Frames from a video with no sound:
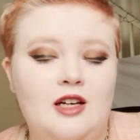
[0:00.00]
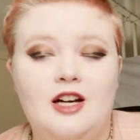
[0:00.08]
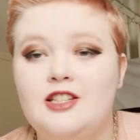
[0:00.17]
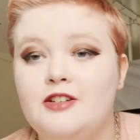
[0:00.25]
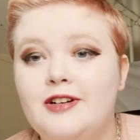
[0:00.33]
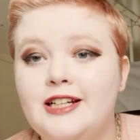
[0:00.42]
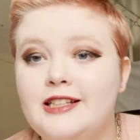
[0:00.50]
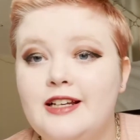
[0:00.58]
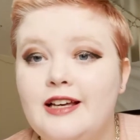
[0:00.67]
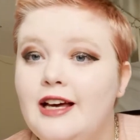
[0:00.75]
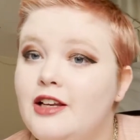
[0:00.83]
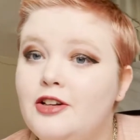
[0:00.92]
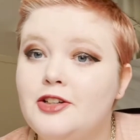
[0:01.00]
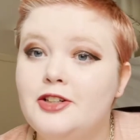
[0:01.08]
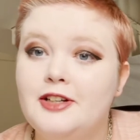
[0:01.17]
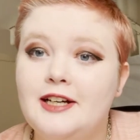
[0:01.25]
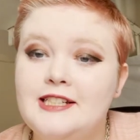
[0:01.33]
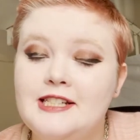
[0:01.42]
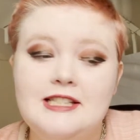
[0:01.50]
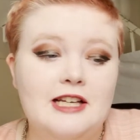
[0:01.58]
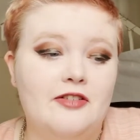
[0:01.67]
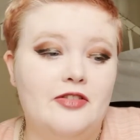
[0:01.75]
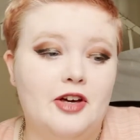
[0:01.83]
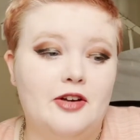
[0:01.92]
Because I really did get a lot of good ideas out
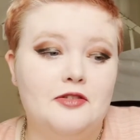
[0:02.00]
of those.